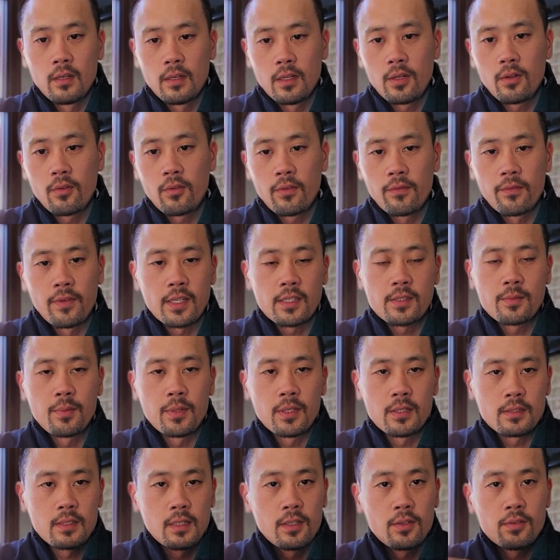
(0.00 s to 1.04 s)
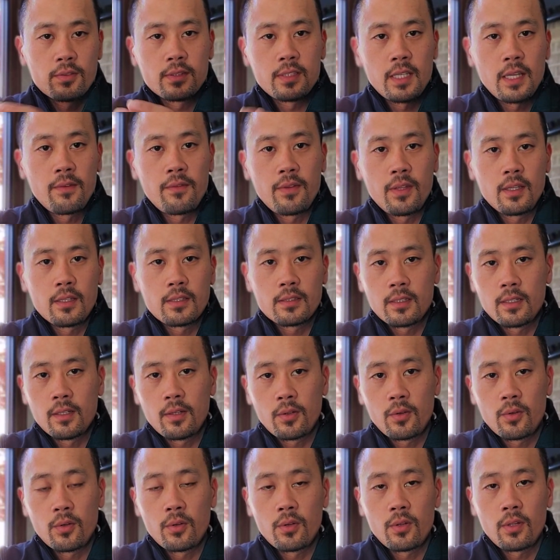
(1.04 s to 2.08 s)
little investments, little savings,
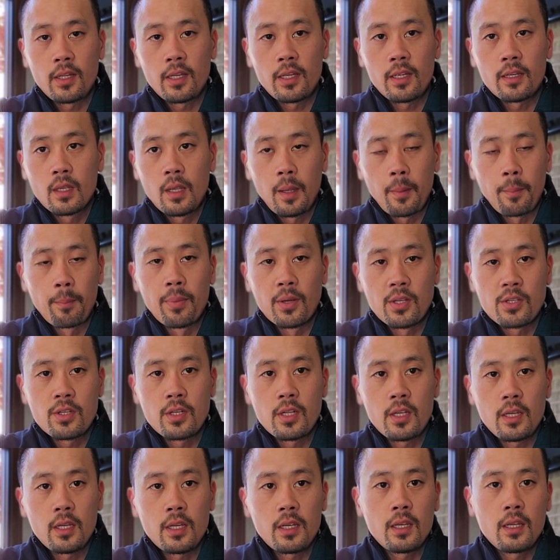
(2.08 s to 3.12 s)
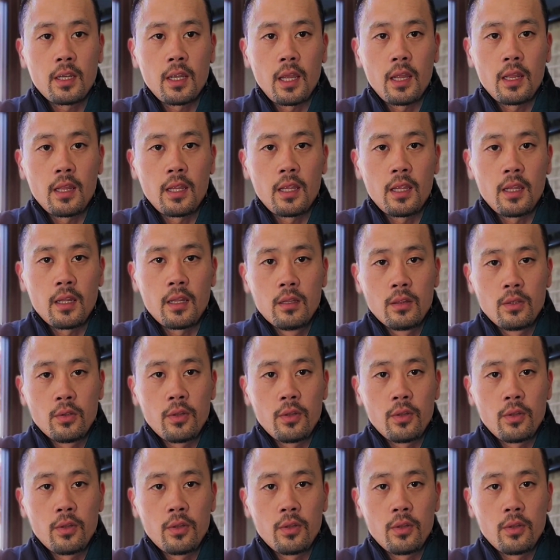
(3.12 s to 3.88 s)
little like budgeting, and then do